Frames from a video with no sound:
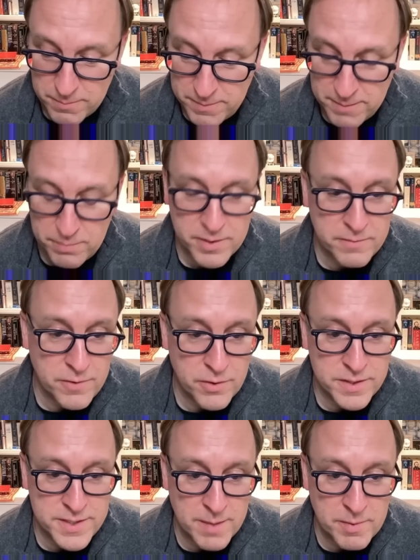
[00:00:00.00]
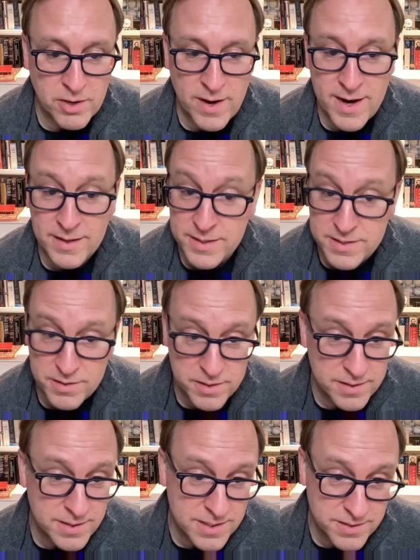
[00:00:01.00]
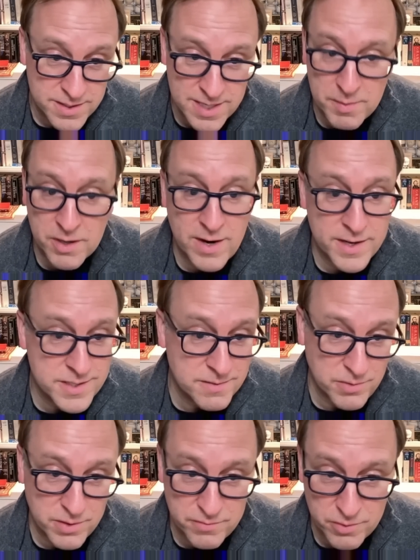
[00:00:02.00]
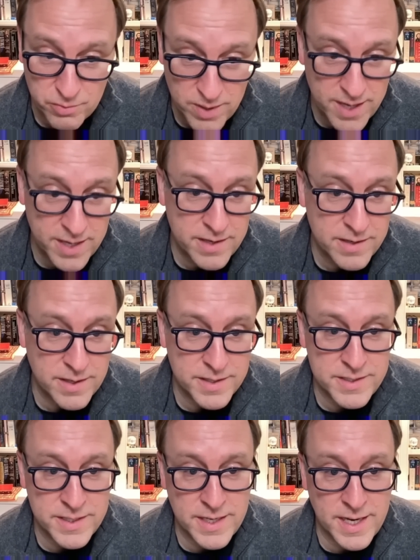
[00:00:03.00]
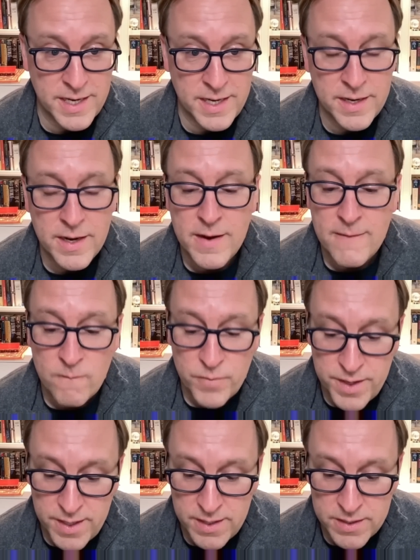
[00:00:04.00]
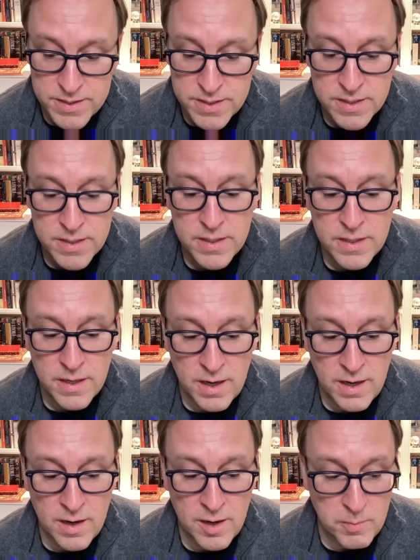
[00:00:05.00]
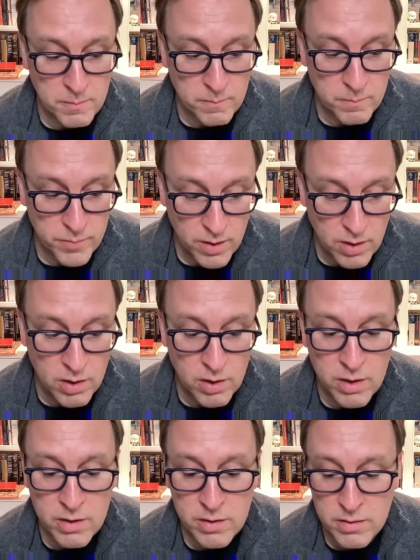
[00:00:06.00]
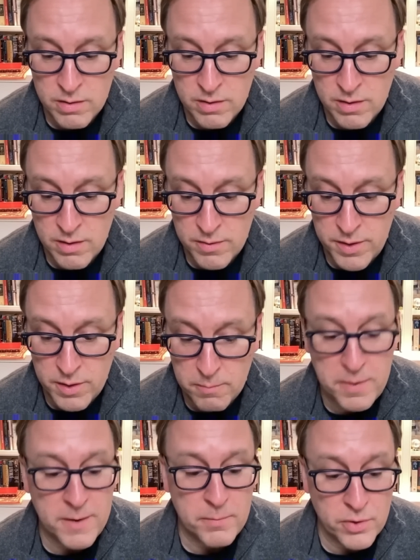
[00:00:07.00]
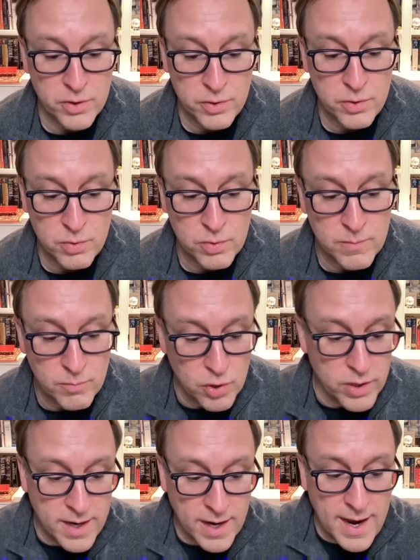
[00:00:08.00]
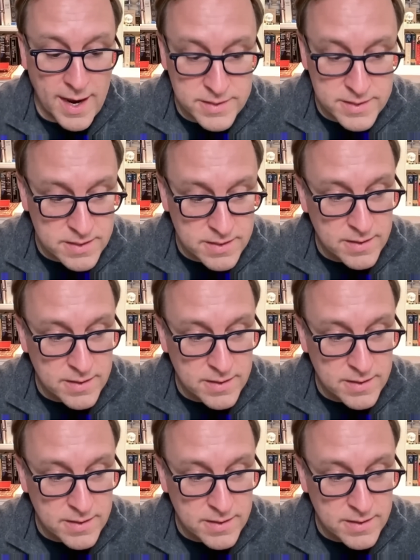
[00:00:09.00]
people that voted Democratic. These are the Democrats that voted for Reagan in 1980. These are, people who look at